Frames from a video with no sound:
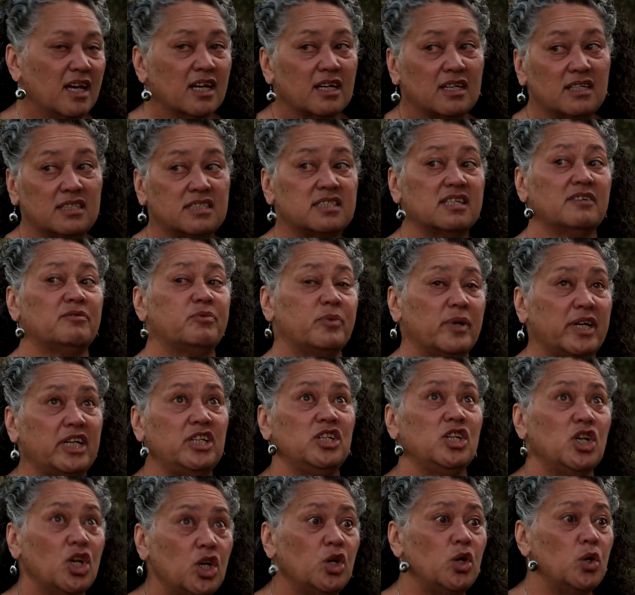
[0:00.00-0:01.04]
Because if we
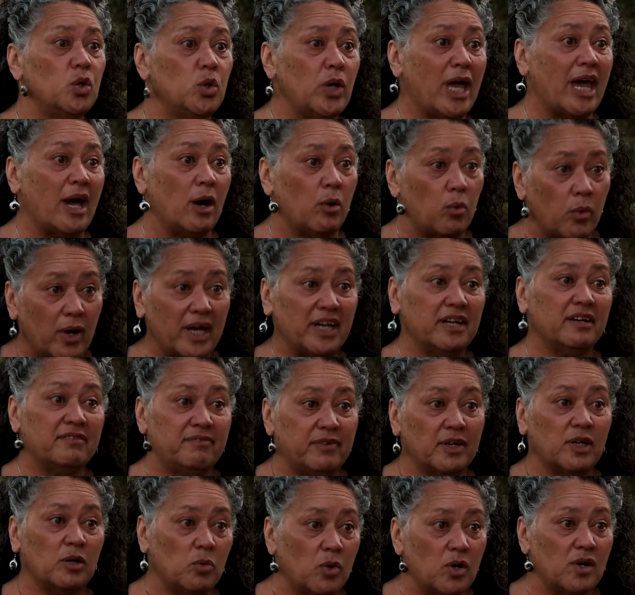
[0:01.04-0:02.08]
knew how
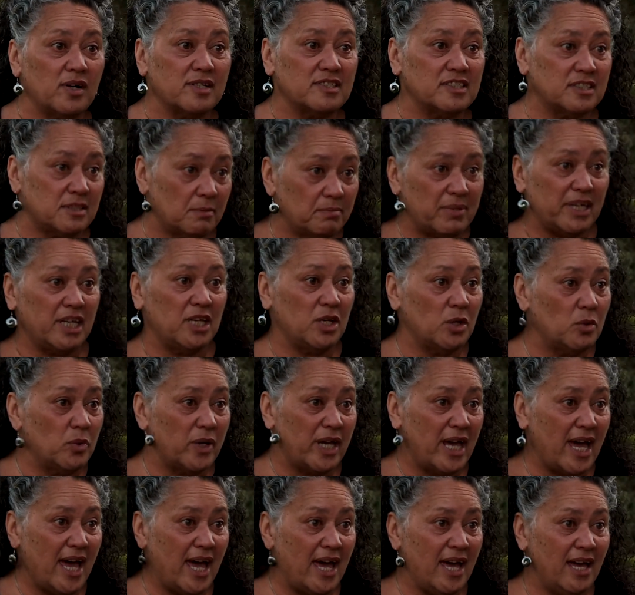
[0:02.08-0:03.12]
wonderful it was to be who
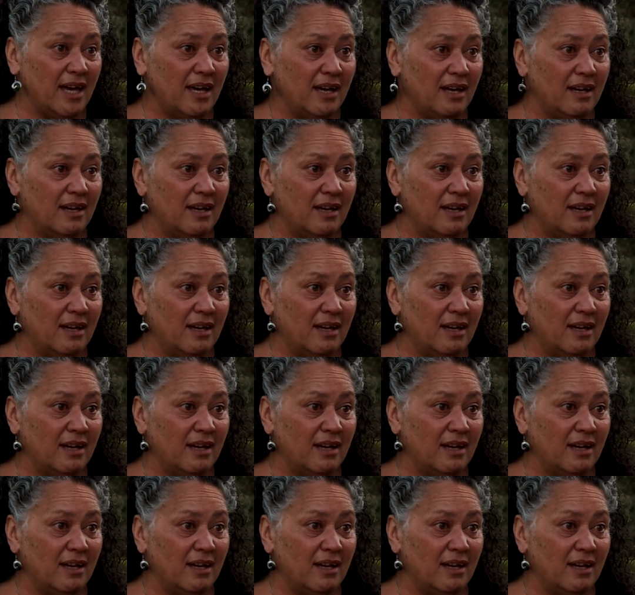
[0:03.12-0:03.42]
we are,